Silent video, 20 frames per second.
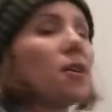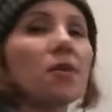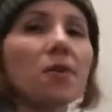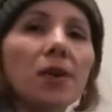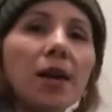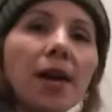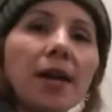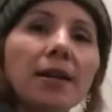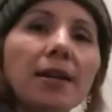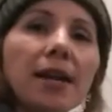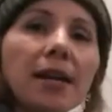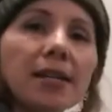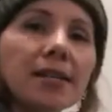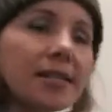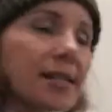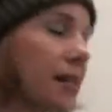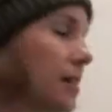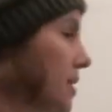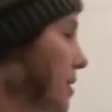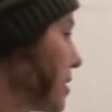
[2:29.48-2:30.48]
Okay, next
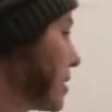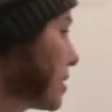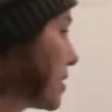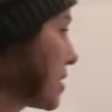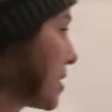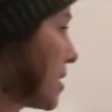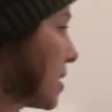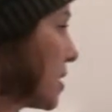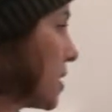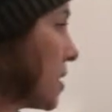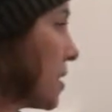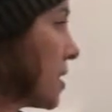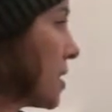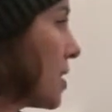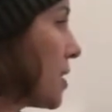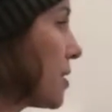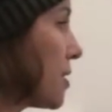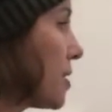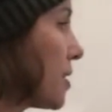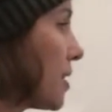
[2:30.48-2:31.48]
sentence.
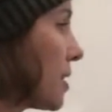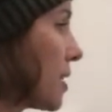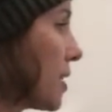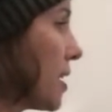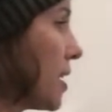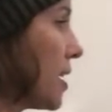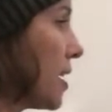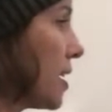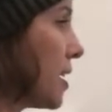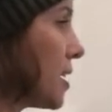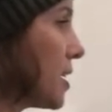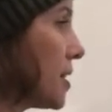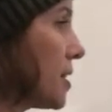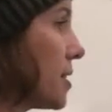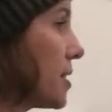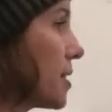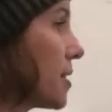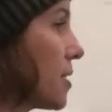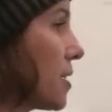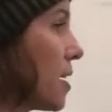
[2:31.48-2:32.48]
The
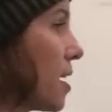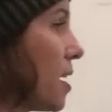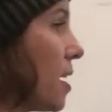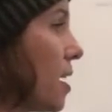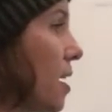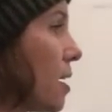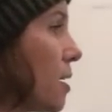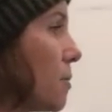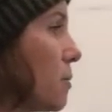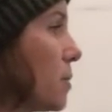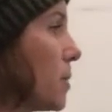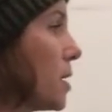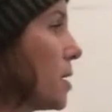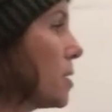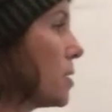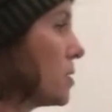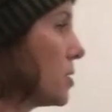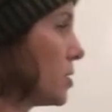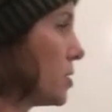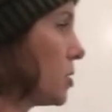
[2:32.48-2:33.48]
kids come
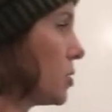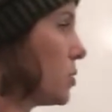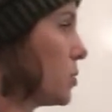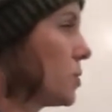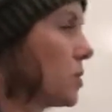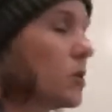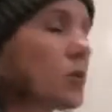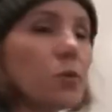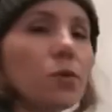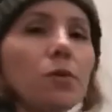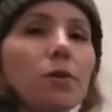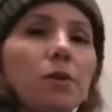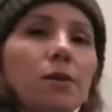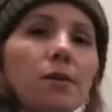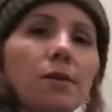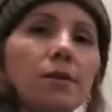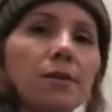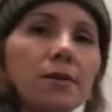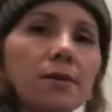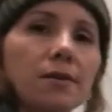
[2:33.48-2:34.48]
to school.
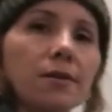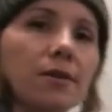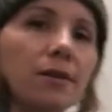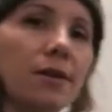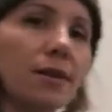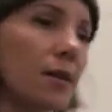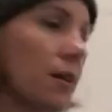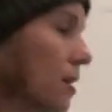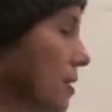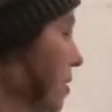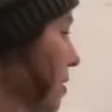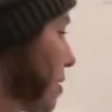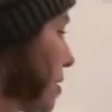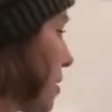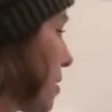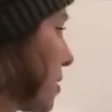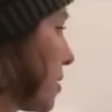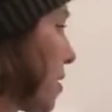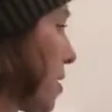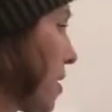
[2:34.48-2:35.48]

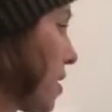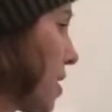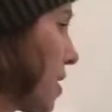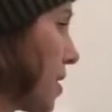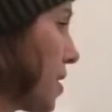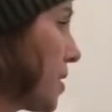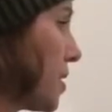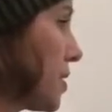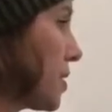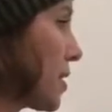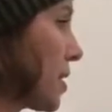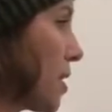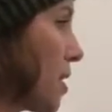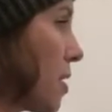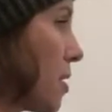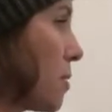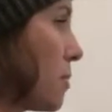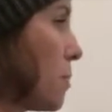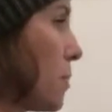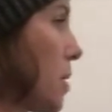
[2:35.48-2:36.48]
The kids
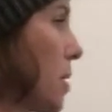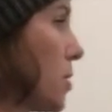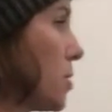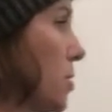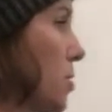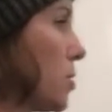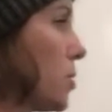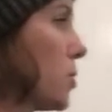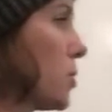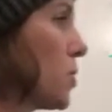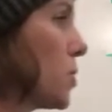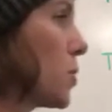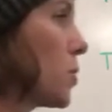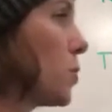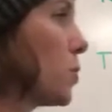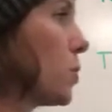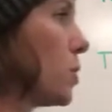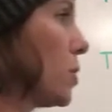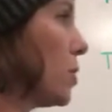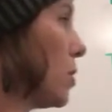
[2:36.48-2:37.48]
come to
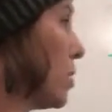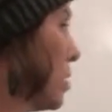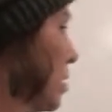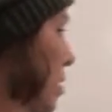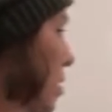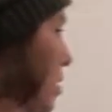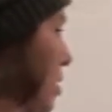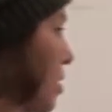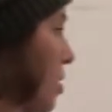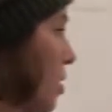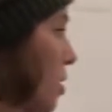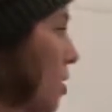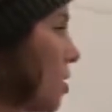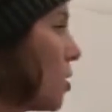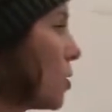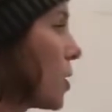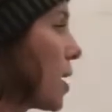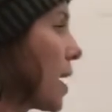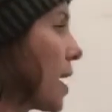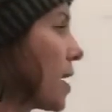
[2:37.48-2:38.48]
school.
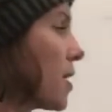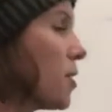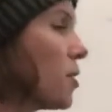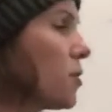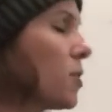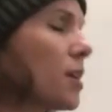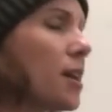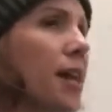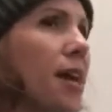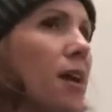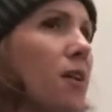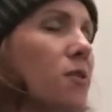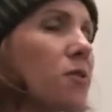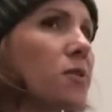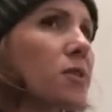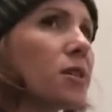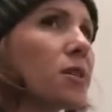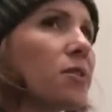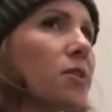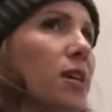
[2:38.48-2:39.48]
Okay, I know the
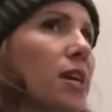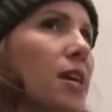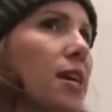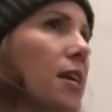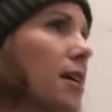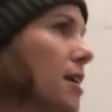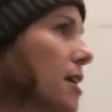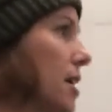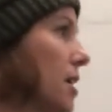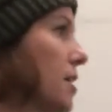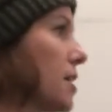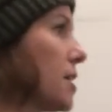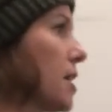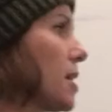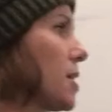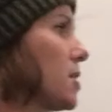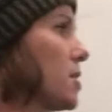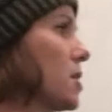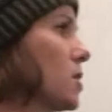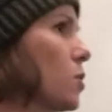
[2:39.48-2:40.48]
nouns are the kids
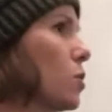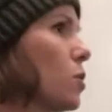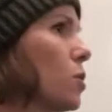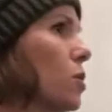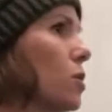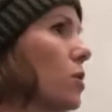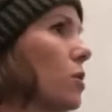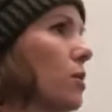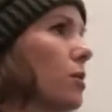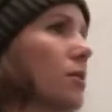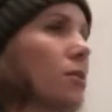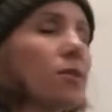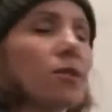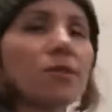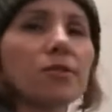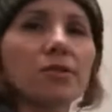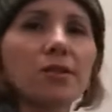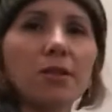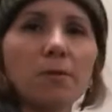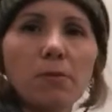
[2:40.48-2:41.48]
and school.
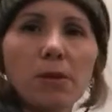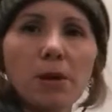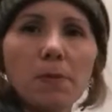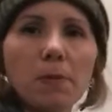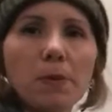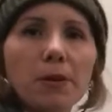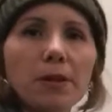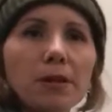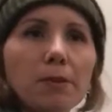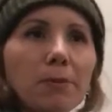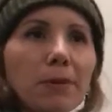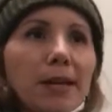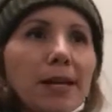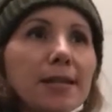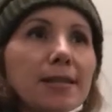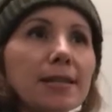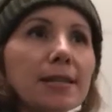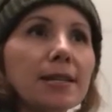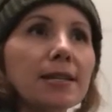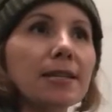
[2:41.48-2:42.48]
Those are the people and the
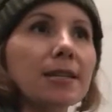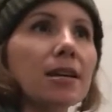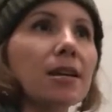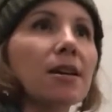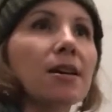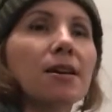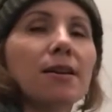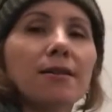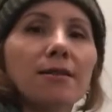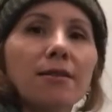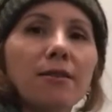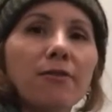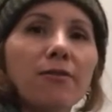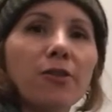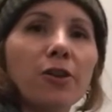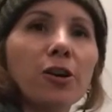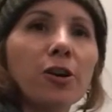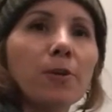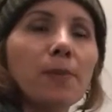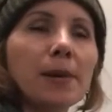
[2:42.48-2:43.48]
places. The
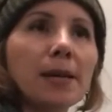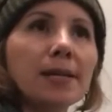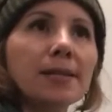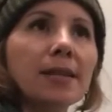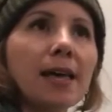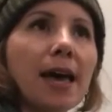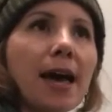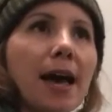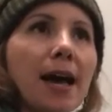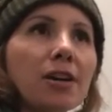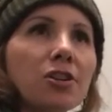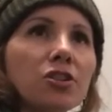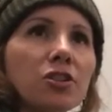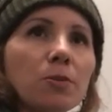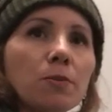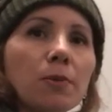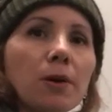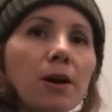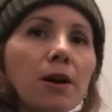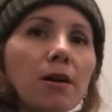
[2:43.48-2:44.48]
verb is the
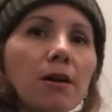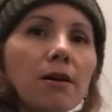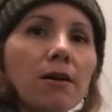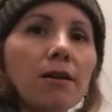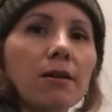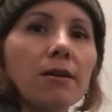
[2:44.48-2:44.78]
action part.